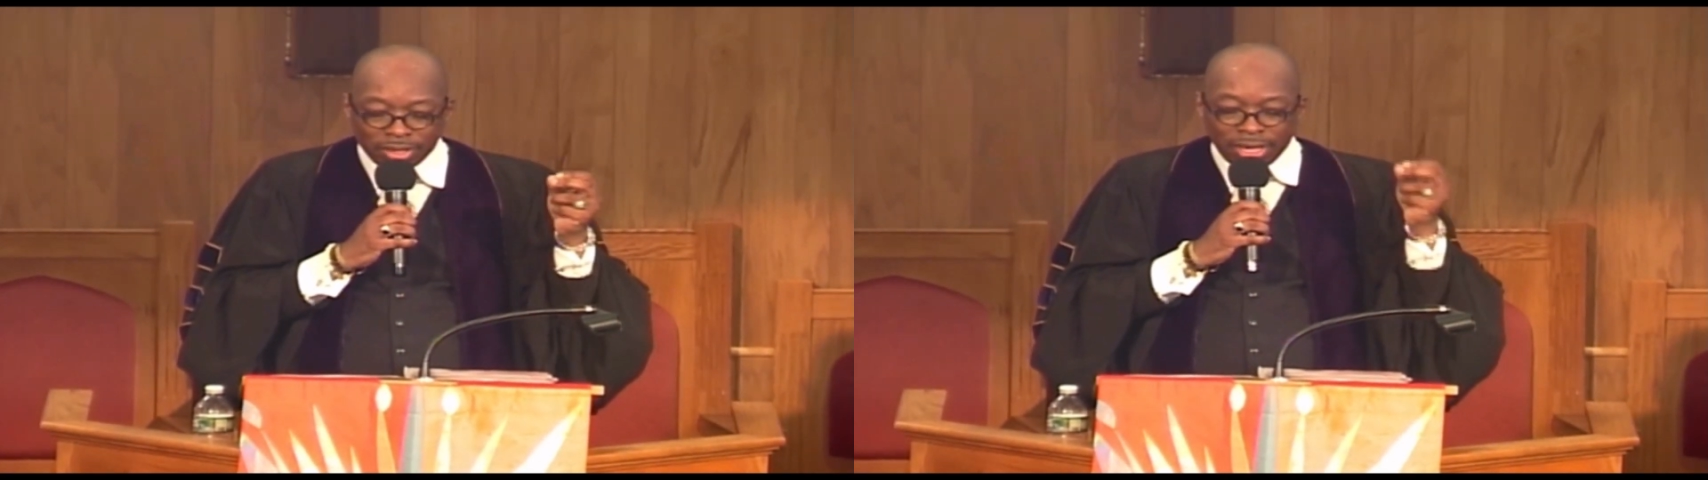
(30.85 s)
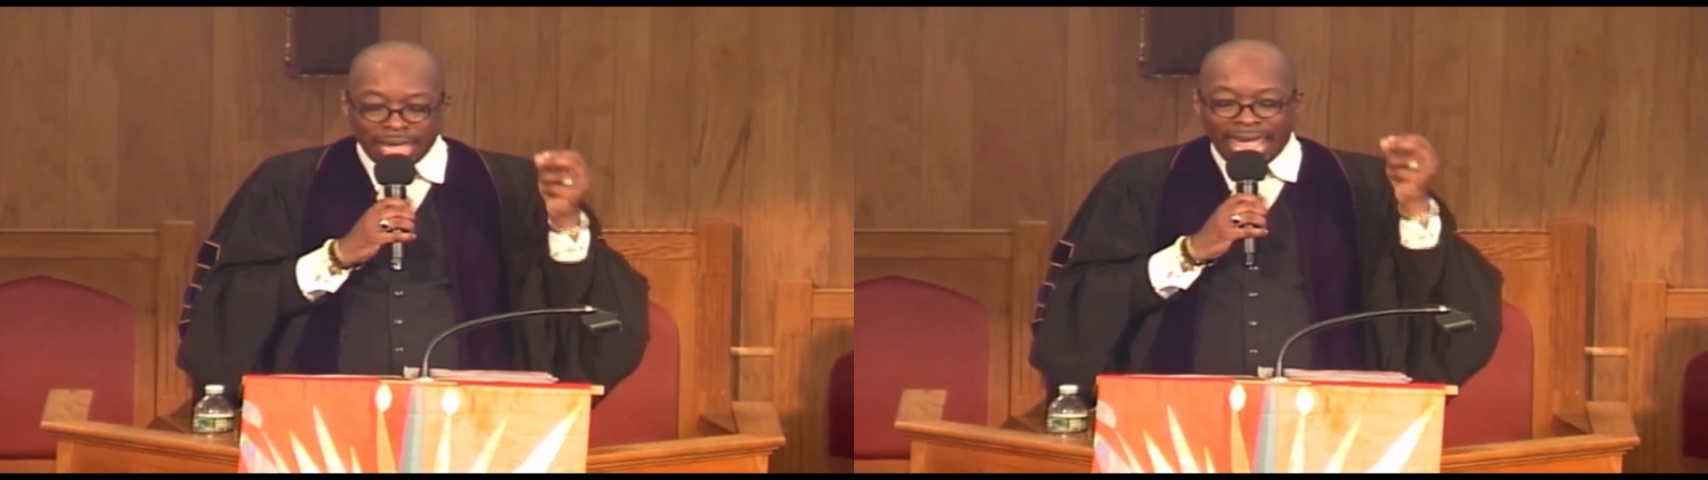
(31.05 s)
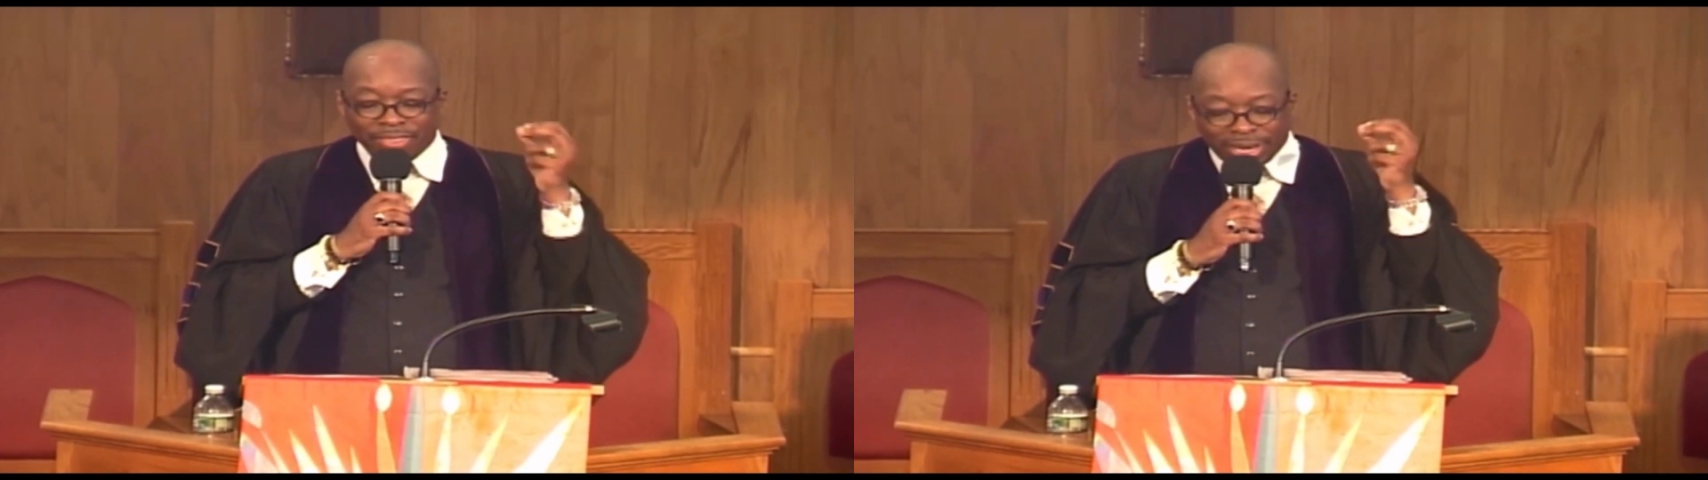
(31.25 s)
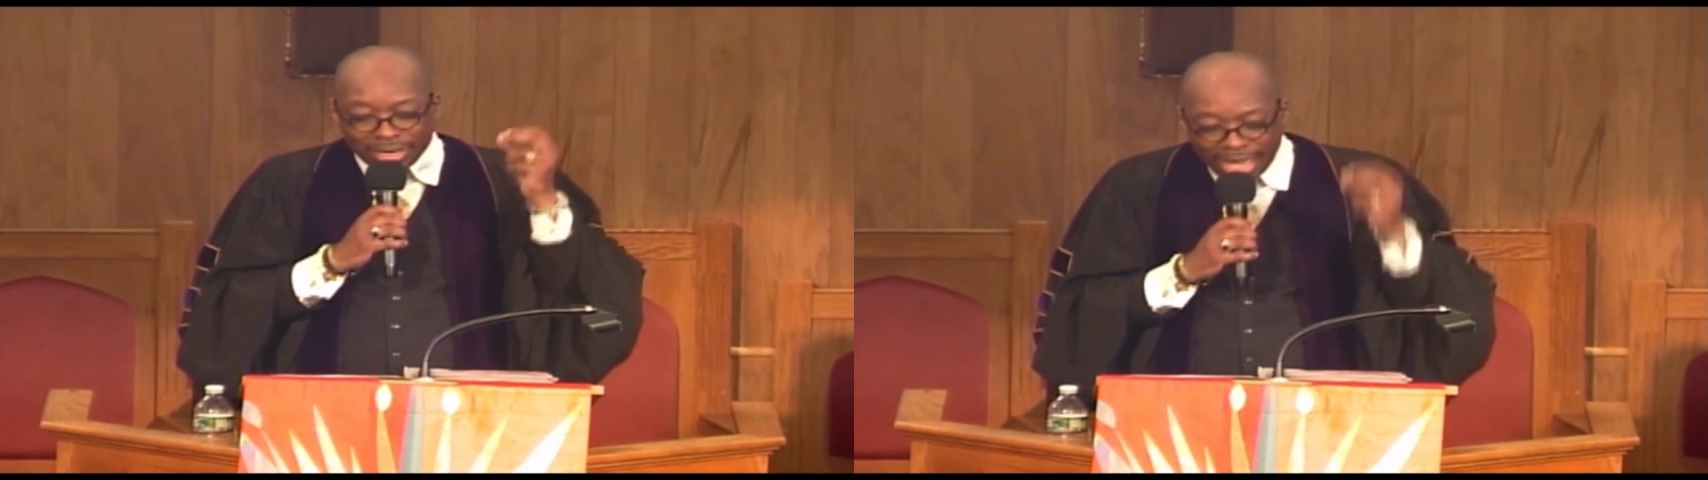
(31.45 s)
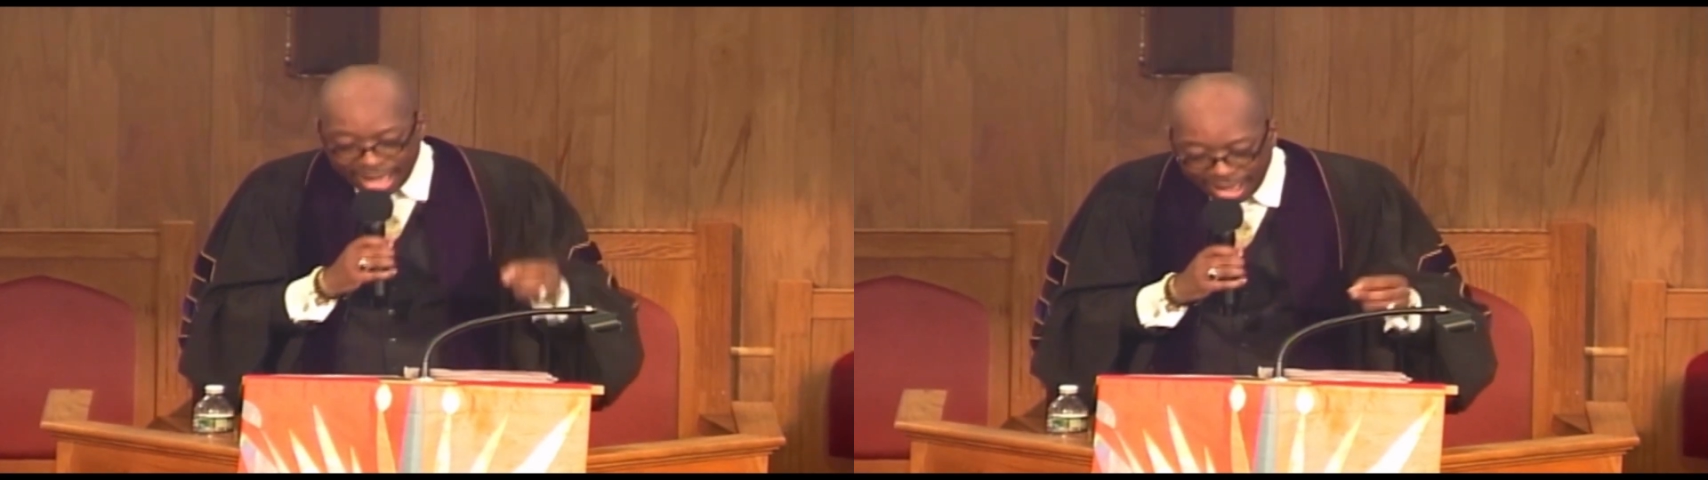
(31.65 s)
in the
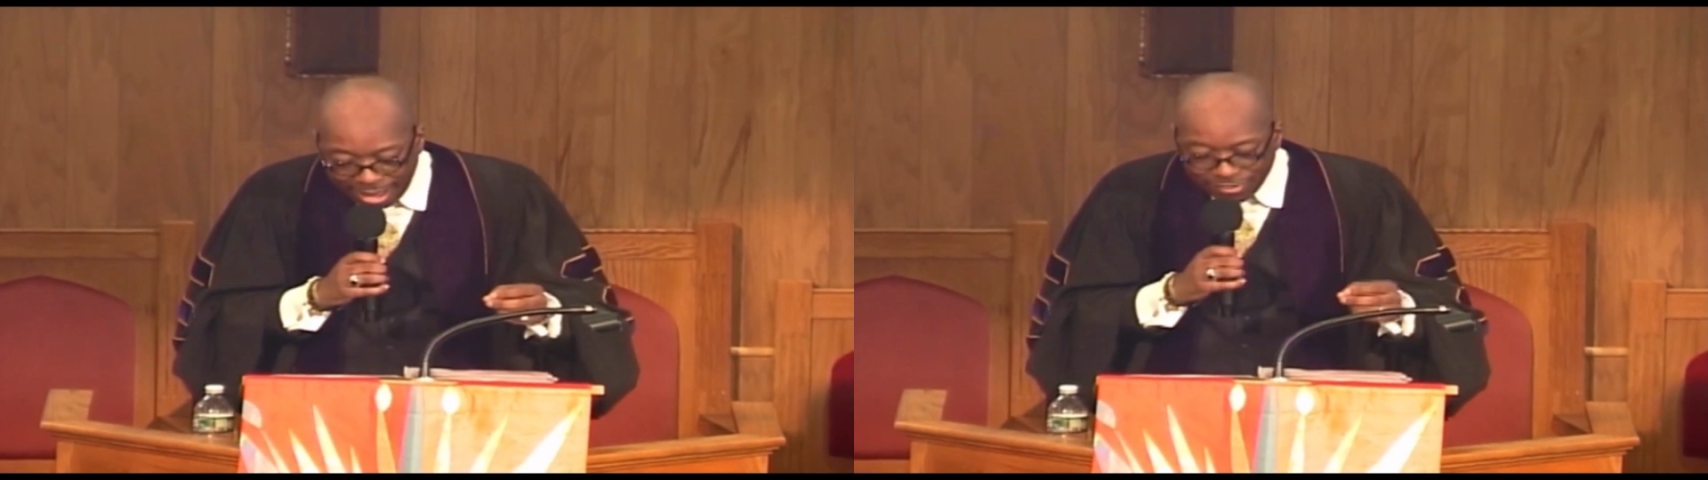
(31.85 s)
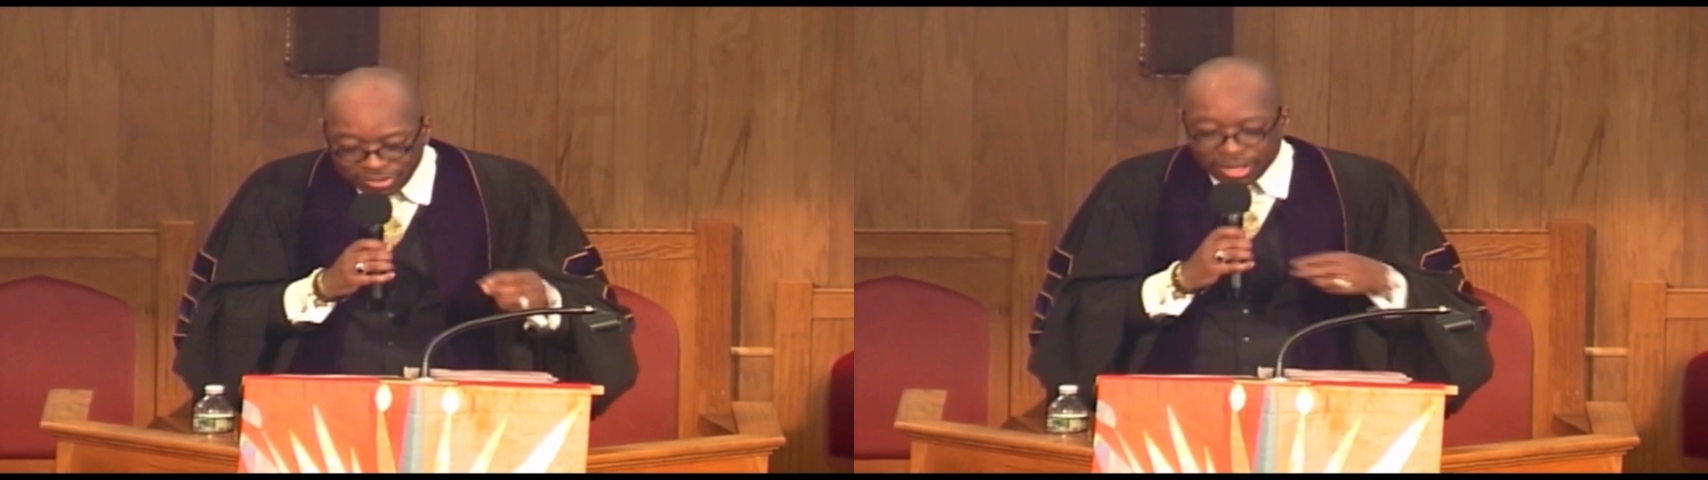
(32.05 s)
lives